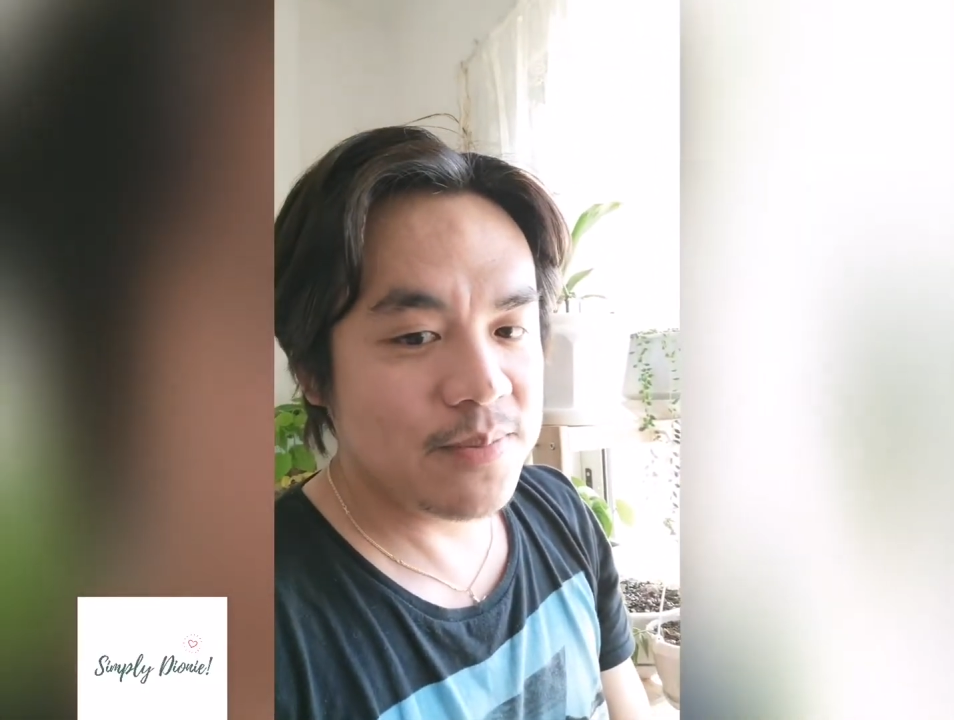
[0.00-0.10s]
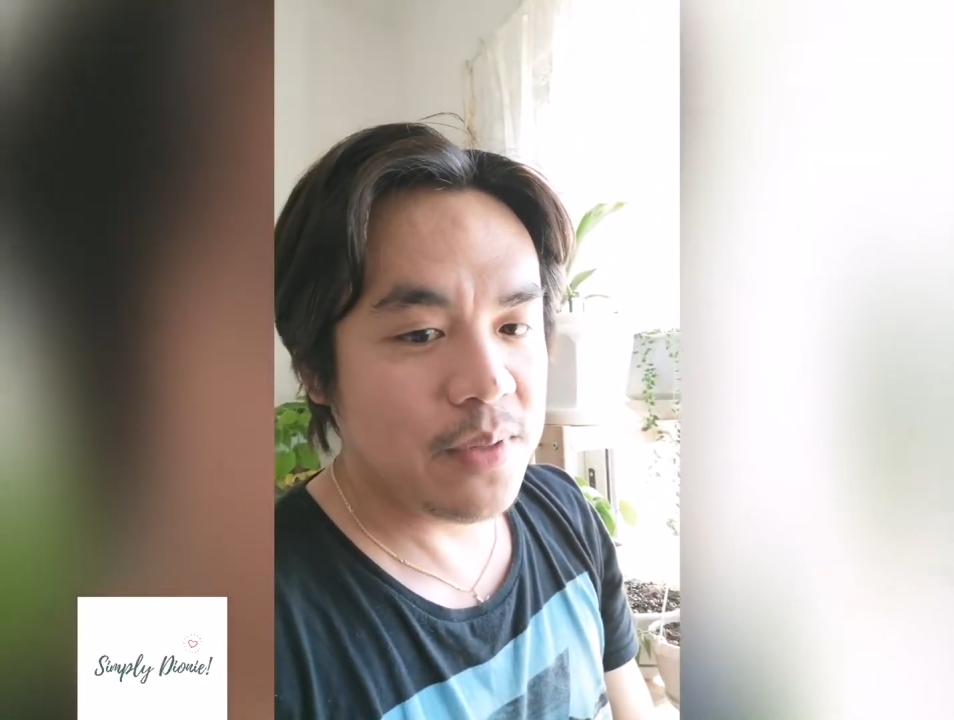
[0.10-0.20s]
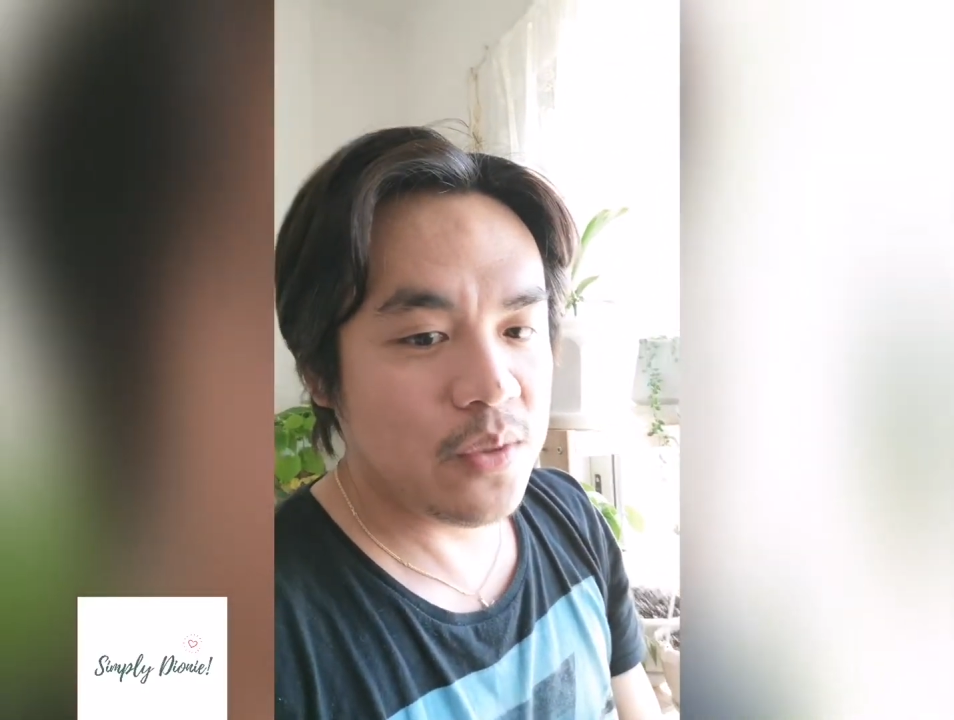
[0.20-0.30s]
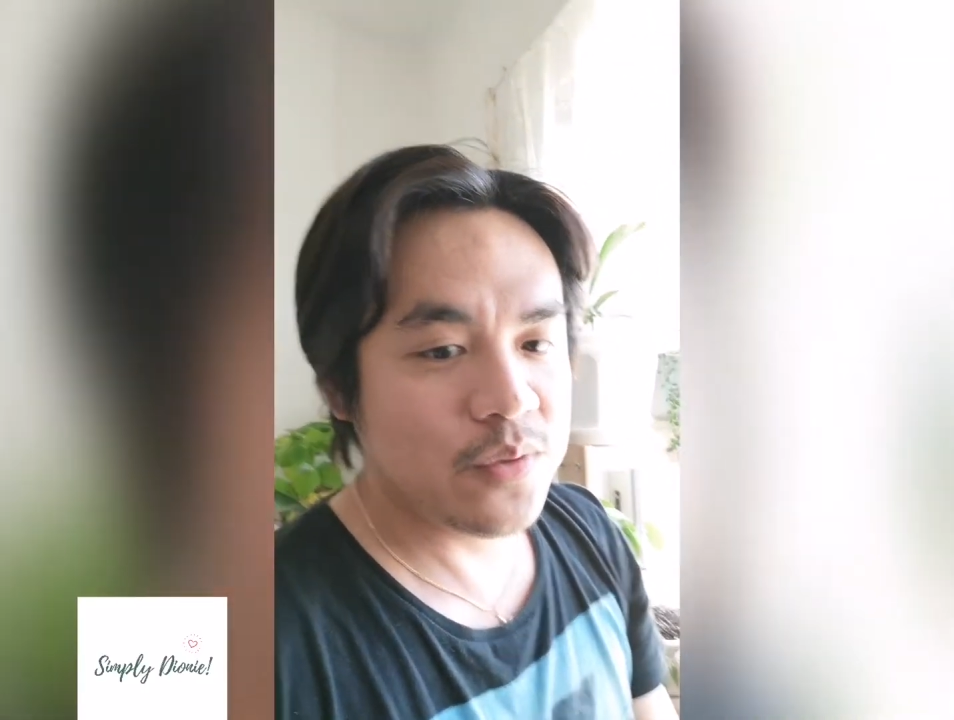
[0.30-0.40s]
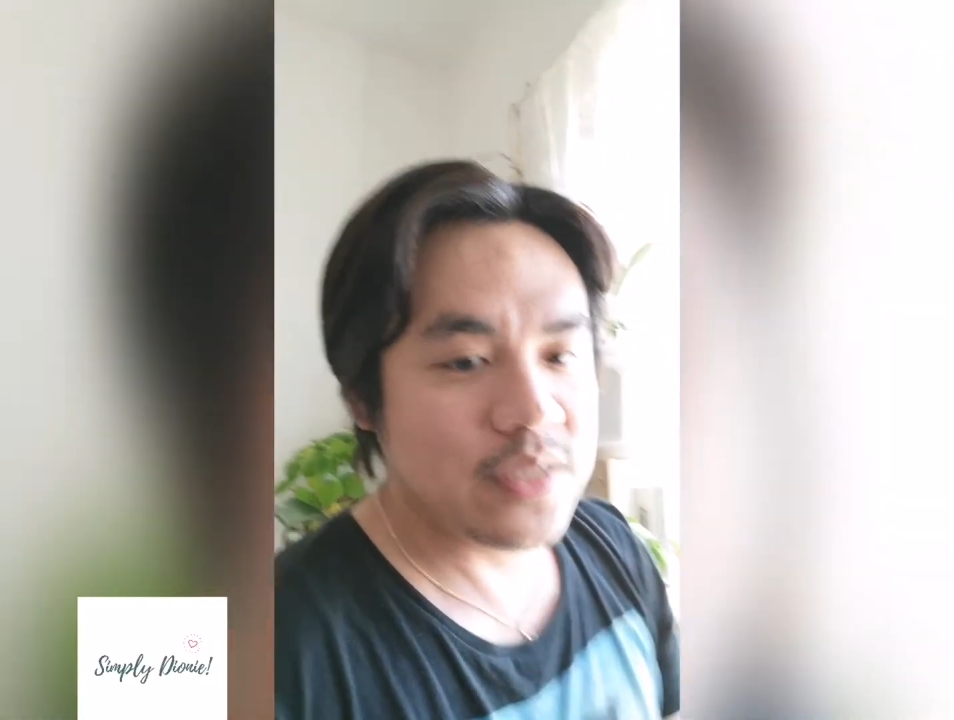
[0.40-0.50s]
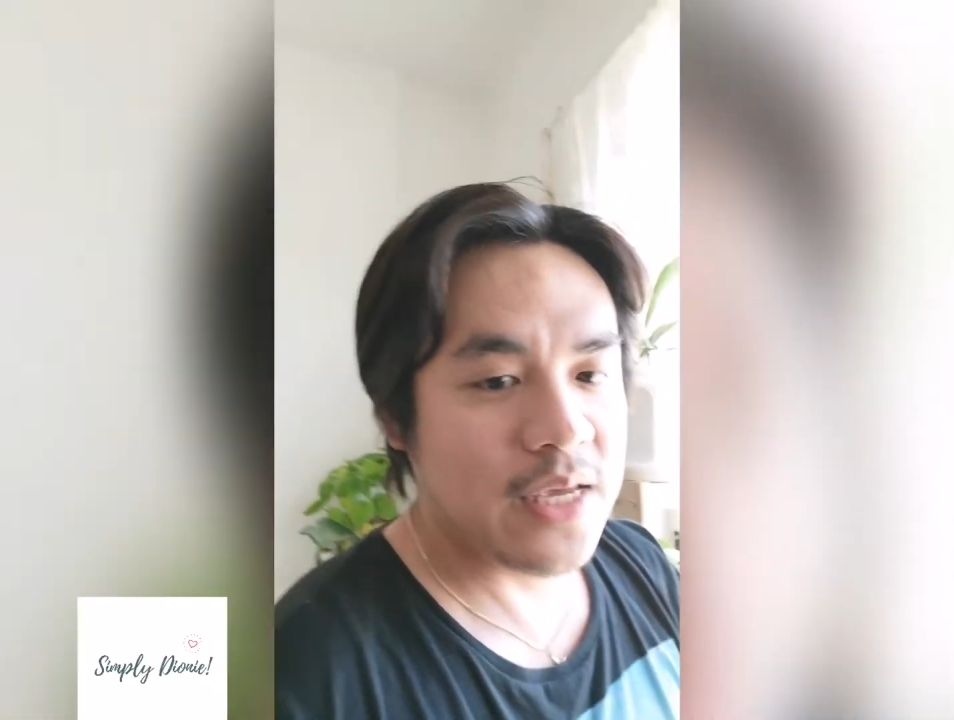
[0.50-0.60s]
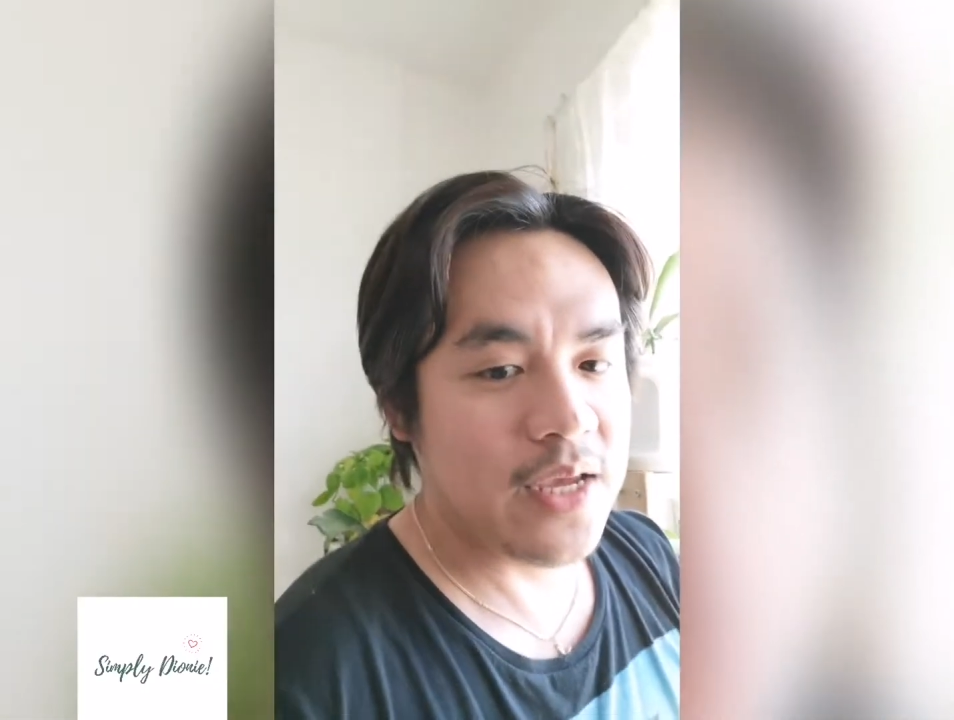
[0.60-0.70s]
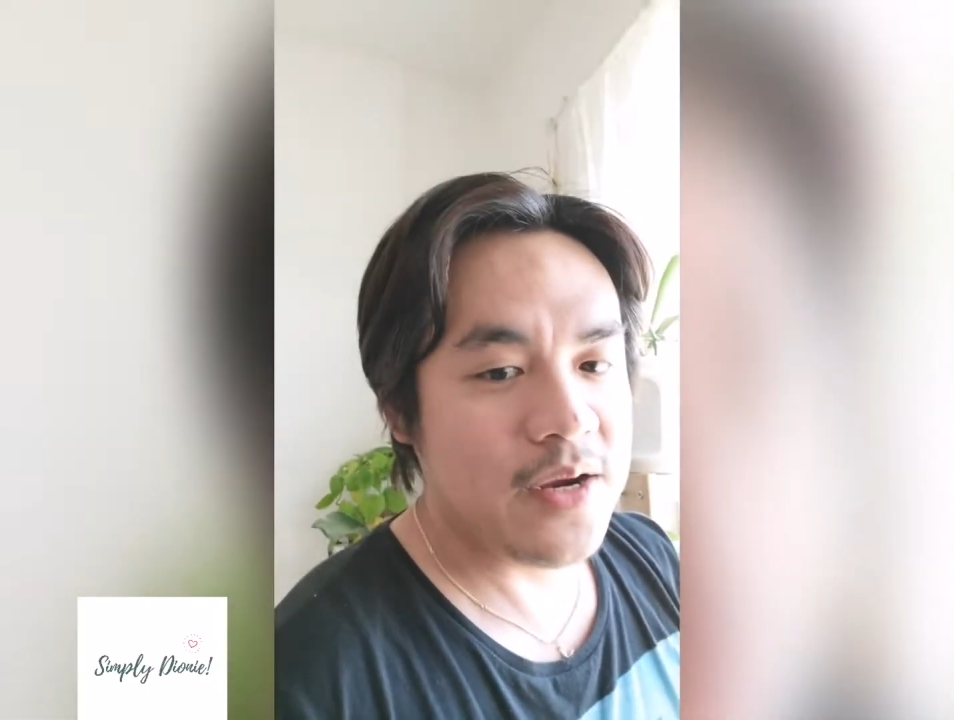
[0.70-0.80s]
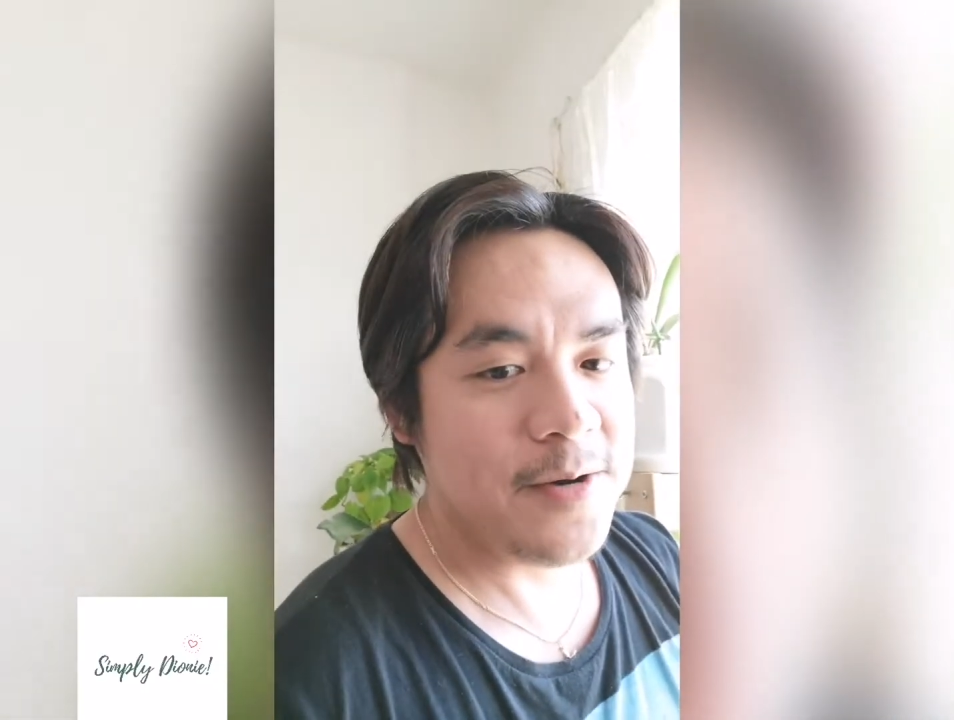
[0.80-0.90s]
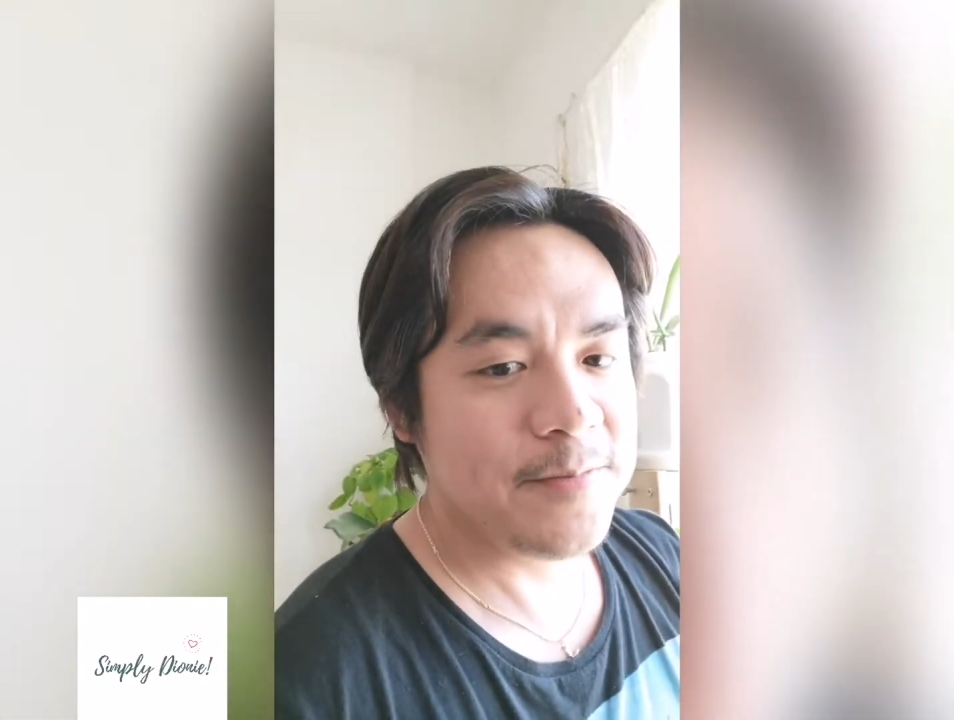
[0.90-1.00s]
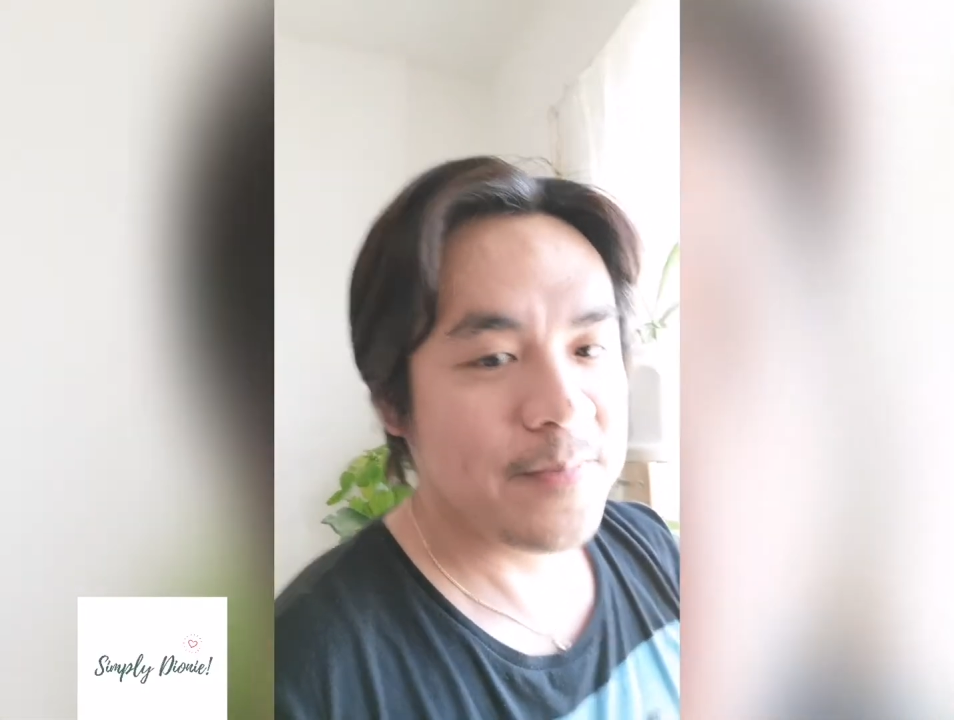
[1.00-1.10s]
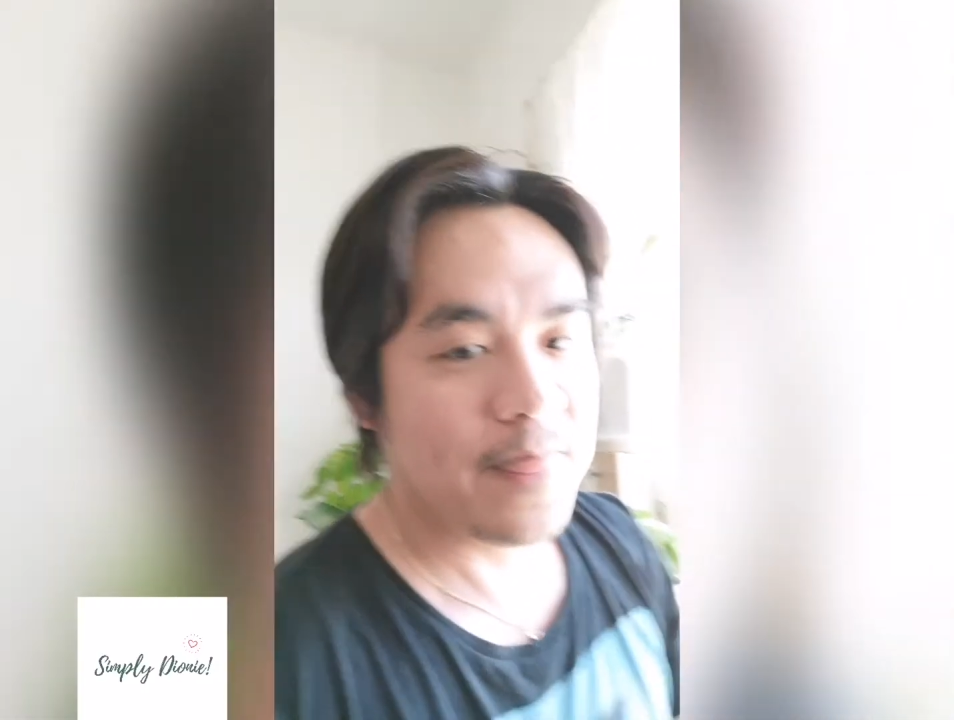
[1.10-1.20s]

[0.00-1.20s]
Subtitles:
beauty here.